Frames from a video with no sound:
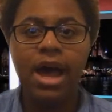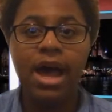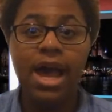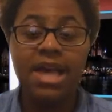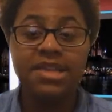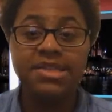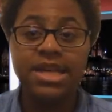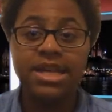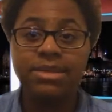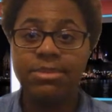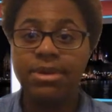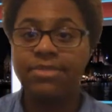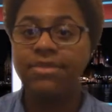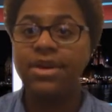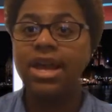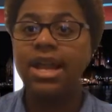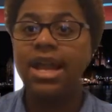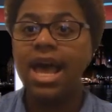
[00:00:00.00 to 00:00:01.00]
Uh, as an
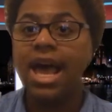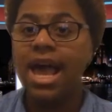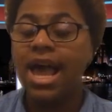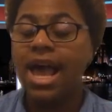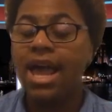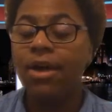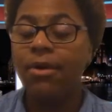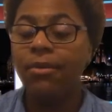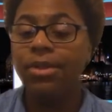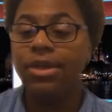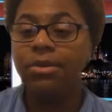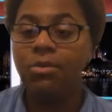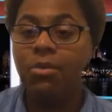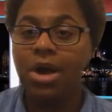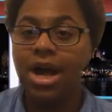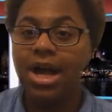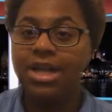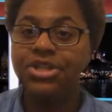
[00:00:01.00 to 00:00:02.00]
anime fan, I only
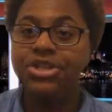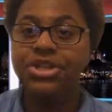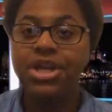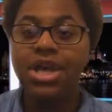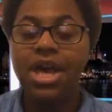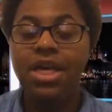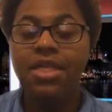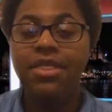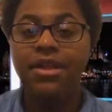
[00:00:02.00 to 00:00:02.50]
watch